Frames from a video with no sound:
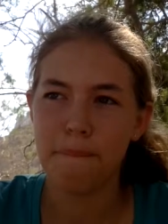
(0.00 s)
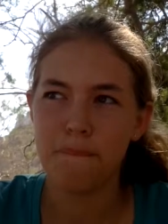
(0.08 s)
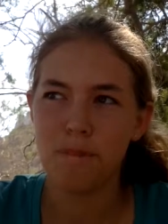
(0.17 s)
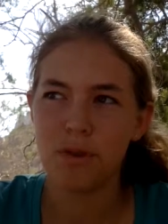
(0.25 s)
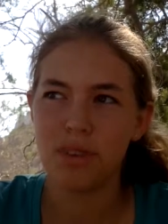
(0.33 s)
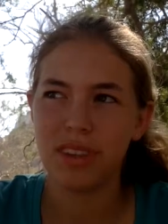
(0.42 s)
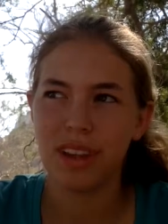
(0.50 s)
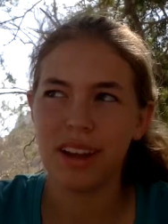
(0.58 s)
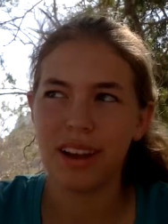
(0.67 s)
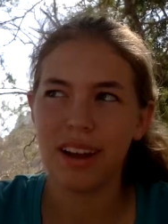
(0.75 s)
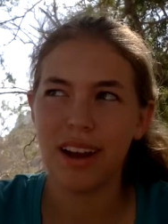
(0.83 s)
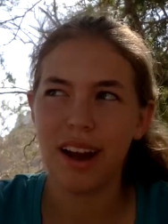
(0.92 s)
just, like,
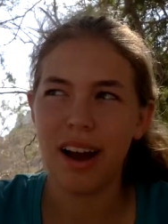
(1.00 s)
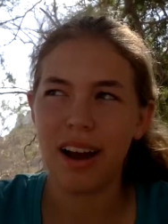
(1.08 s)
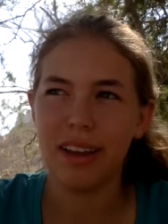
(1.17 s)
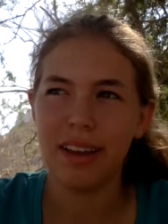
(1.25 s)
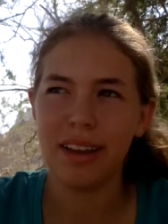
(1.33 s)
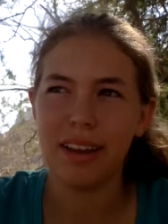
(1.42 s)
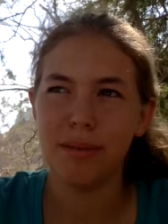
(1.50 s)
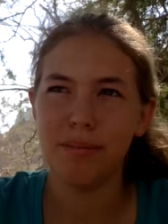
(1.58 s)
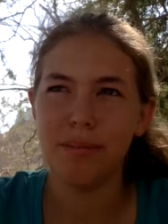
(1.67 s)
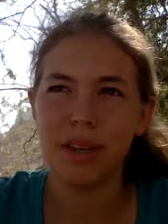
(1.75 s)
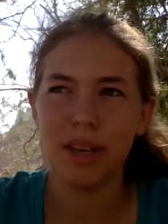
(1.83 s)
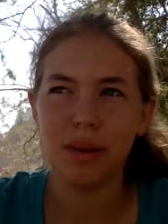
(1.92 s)
hiking and
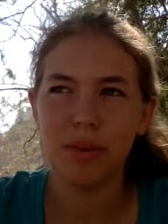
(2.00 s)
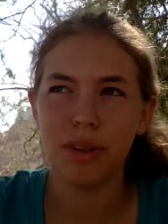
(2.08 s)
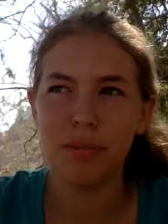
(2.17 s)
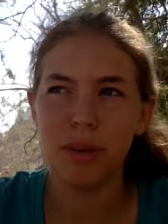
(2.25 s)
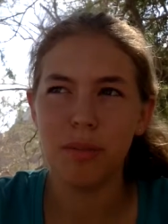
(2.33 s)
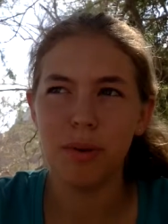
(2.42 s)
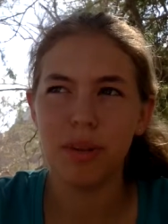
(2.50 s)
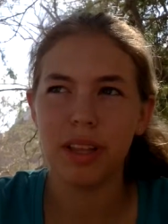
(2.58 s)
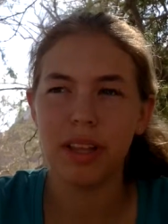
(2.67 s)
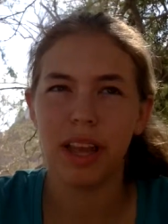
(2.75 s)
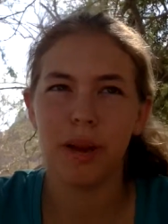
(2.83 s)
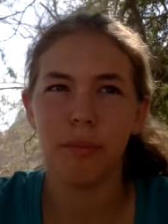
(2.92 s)
being with people
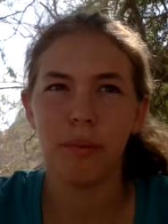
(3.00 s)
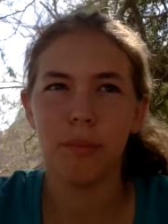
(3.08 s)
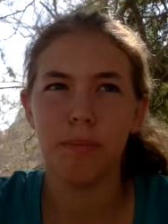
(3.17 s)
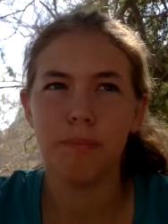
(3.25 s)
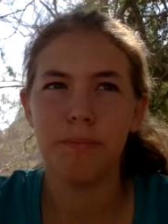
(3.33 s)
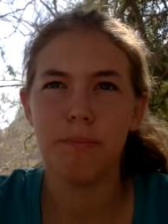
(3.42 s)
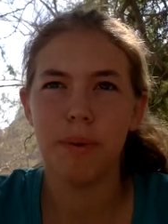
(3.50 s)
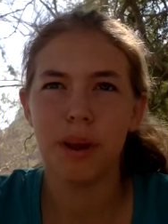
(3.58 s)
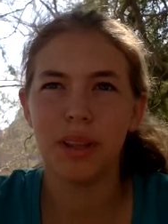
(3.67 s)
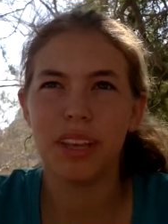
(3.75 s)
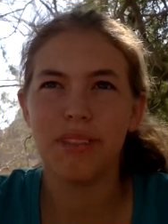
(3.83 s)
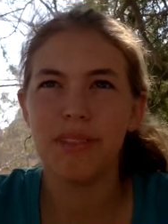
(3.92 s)
that, like, we
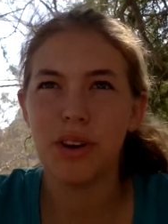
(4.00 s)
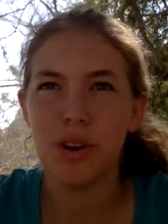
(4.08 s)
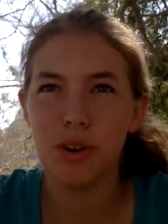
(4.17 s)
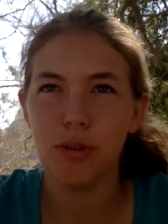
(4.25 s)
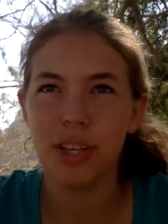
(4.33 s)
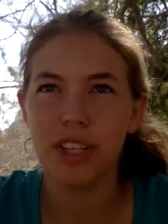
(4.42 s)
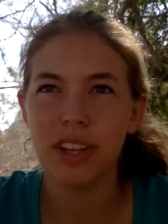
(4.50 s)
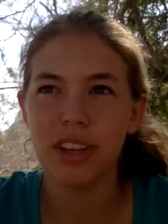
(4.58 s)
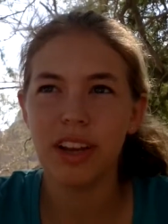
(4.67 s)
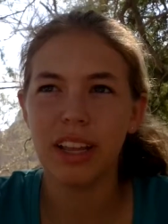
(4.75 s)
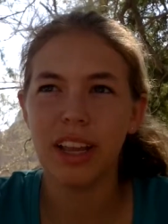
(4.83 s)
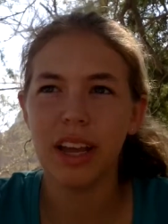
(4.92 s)
barely even knew each other,
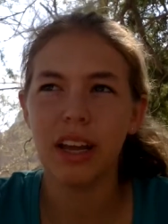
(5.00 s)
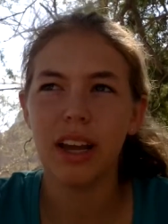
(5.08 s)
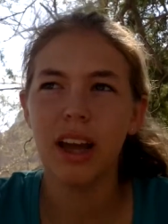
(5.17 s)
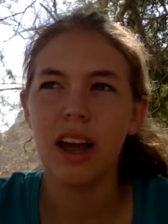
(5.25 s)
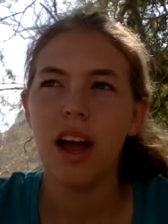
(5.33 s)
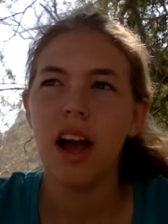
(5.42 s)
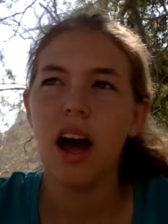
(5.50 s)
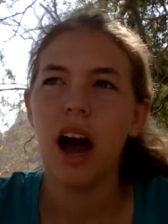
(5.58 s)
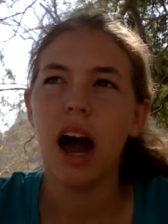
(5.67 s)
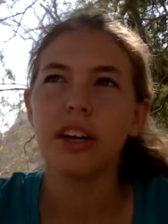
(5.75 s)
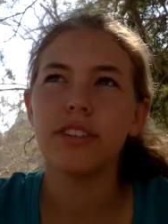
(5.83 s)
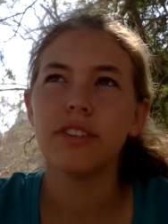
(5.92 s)
and, like,
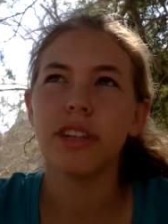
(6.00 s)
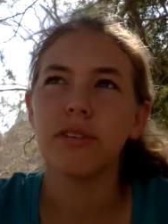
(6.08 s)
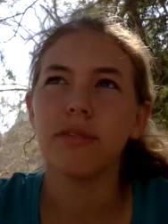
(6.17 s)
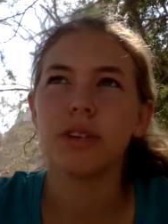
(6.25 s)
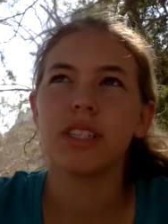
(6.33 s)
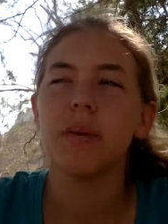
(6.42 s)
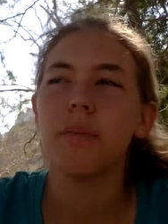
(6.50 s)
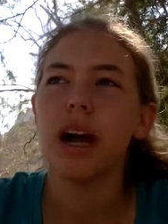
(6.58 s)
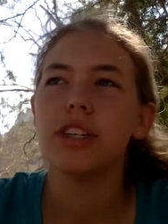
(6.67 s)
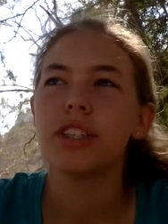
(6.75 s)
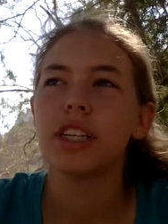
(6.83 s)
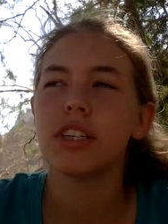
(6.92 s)
I just, like, for example, I
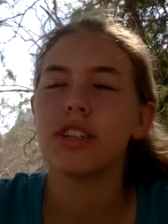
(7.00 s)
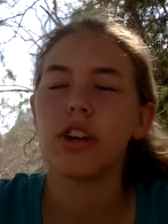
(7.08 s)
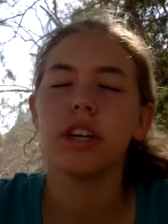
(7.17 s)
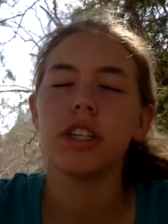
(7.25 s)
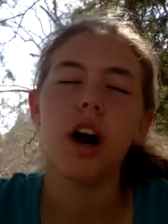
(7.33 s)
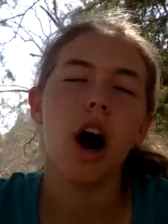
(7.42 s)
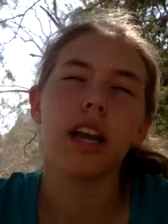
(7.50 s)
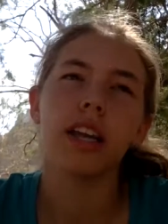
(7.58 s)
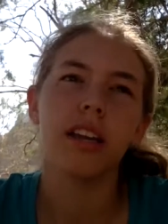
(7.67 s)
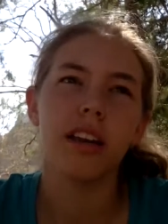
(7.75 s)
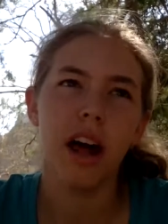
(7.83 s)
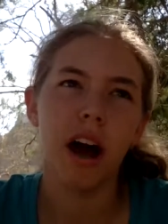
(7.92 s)
just, like, started talking
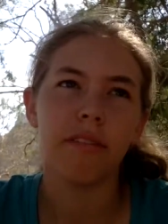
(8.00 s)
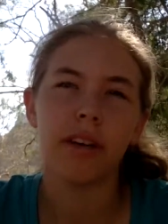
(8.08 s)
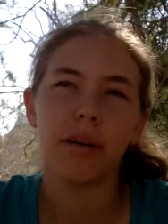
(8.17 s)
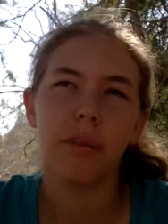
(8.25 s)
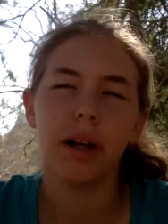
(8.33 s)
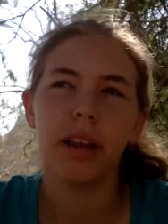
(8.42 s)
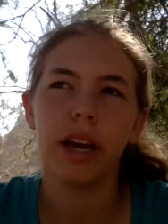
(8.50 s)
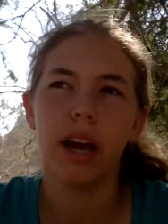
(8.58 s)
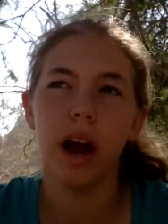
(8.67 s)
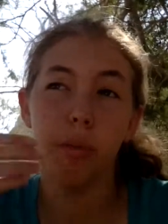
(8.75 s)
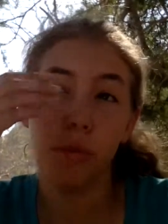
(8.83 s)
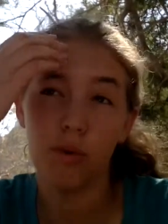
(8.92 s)
to Nava about, like,
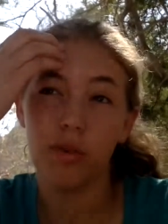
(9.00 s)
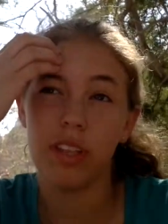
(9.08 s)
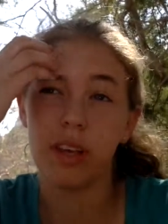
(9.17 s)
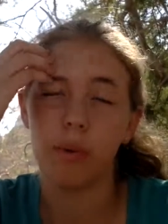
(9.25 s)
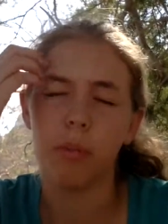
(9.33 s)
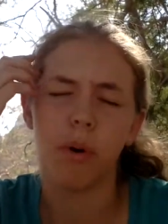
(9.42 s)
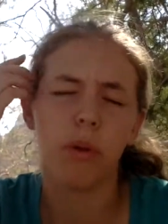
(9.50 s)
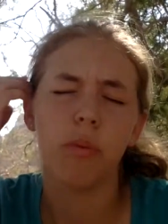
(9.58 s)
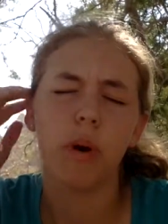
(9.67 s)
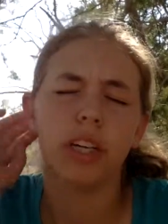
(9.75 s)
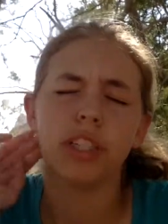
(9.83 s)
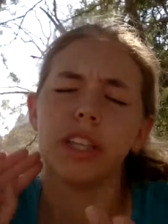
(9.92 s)
a movie that we both
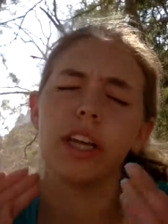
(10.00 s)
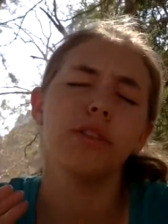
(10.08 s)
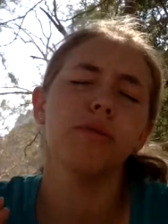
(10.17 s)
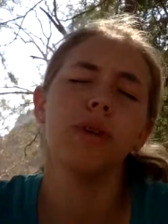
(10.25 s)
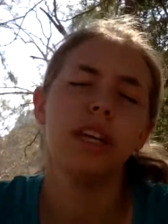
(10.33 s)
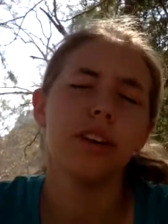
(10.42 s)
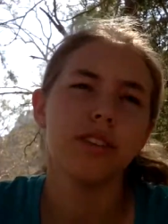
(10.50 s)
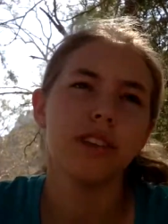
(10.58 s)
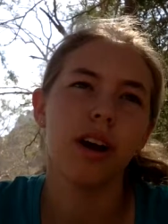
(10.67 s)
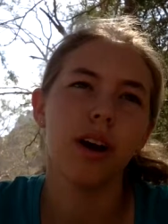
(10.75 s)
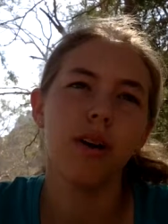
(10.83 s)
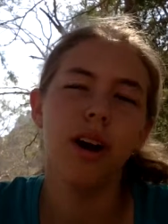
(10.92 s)
watched, like, three years
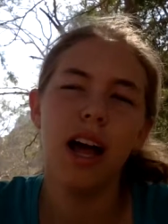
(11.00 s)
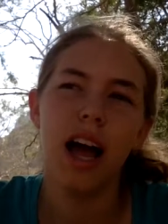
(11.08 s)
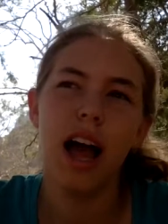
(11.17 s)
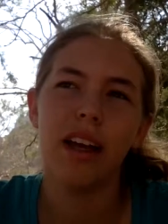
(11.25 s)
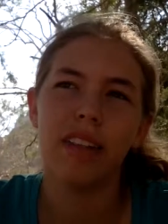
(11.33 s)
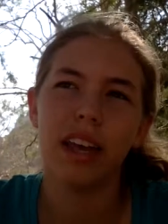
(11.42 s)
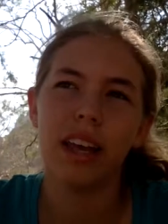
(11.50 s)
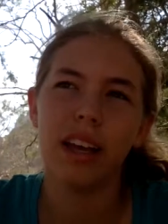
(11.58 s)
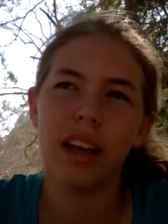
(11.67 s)
ago, and, like,